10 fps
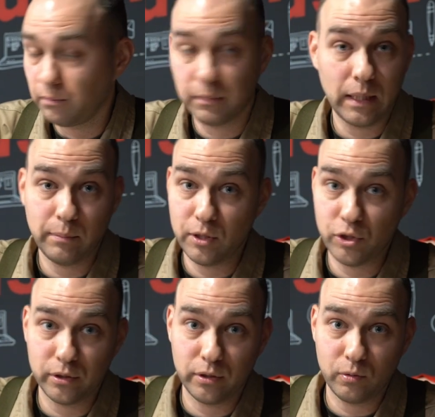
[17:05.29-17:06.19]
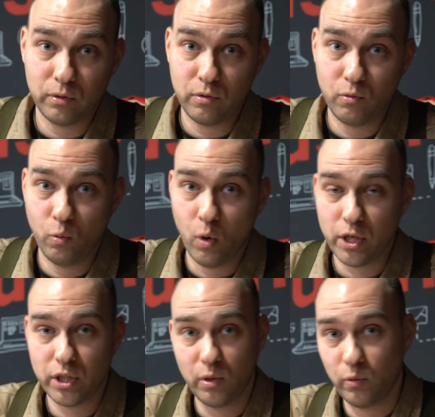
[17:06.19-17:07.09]
may be just
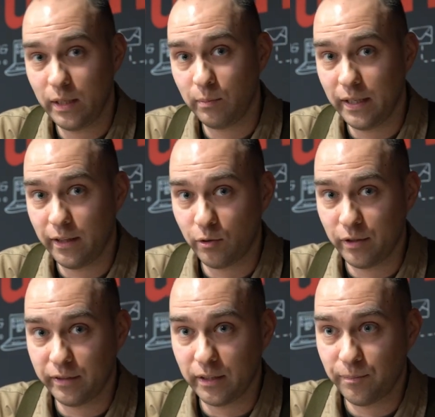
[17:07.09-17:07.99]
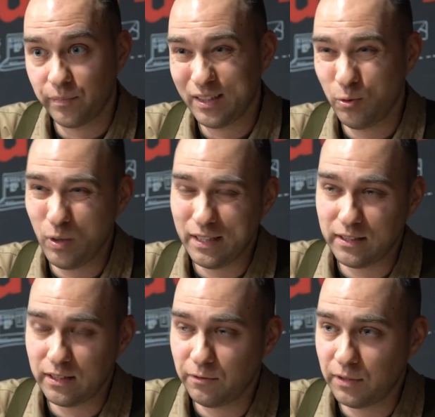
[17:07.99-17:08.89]
washed away by the river.
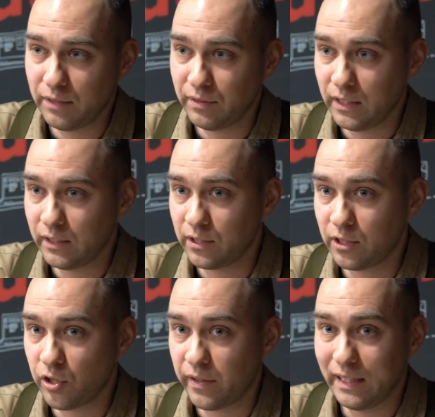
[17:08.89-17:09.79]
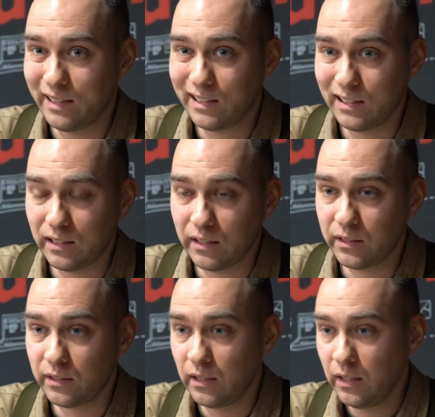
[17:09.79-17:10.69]
Once in 5 years such thing
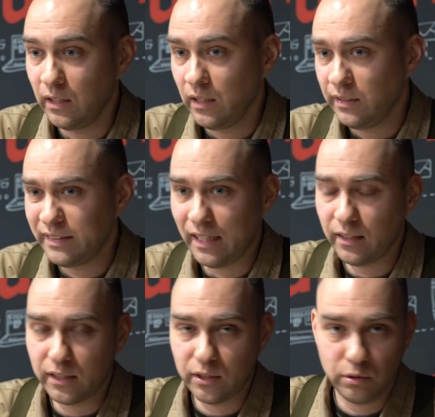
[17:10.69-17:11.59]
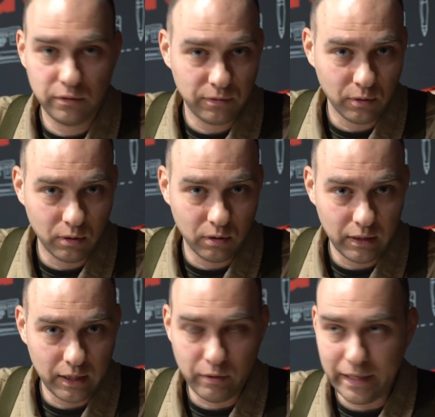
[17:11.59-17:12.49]
occurs. It's kind of good
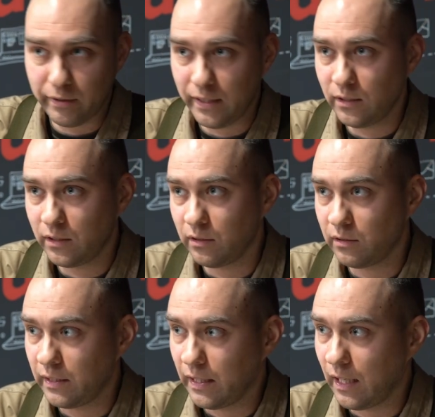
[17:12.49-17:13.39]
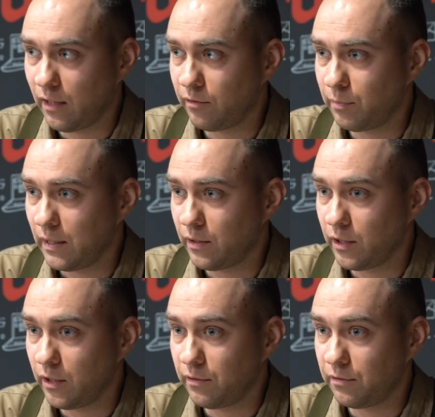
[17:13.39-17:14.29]
for agrarians because they have
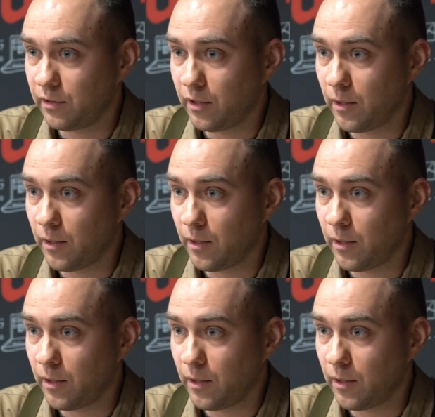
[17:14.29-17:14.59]
plenty of